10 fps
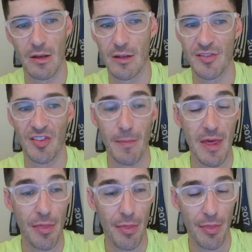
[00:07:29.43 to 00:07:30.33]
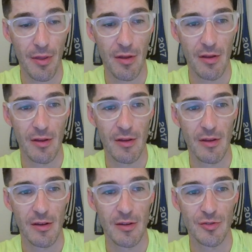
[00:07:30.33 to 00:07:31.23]
smith
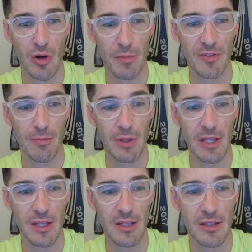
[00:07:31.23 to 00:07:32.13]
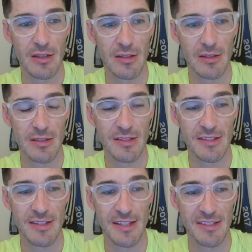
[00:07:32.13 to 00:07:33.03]
sharpens a blade.
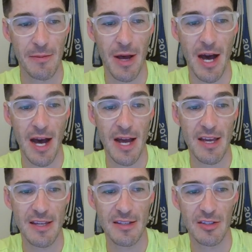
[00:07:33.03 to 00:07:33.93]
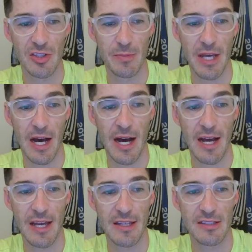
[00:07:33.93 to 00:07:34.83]
SMI, could this be
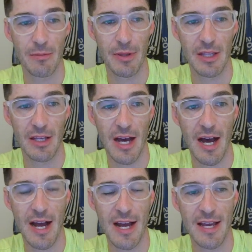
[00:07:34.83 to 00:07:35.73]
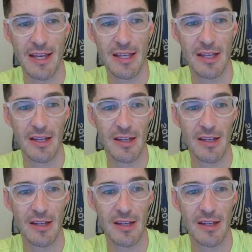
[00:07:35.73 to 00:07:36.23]
I, something, high